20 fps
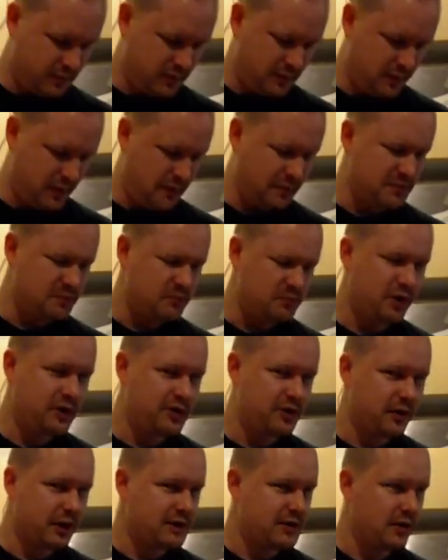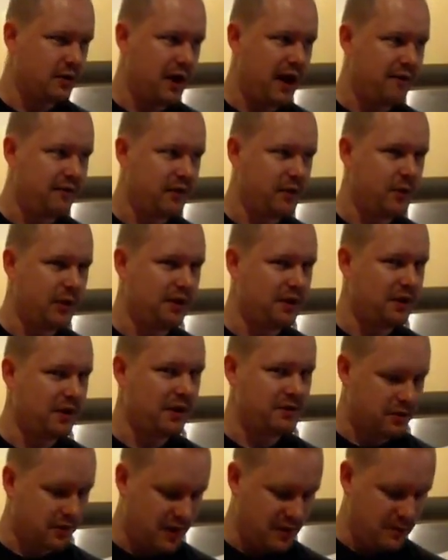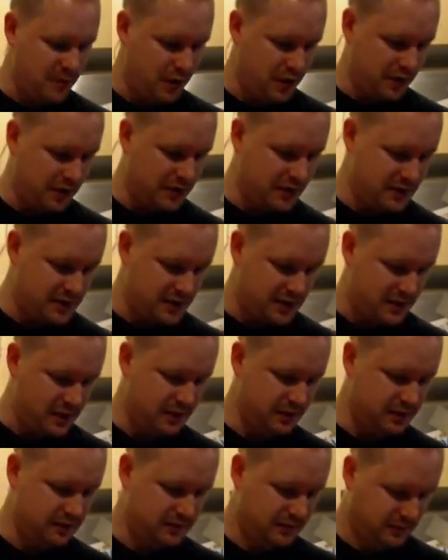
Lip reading: I was pretty sure I told everyone that I was cooking burgers, so.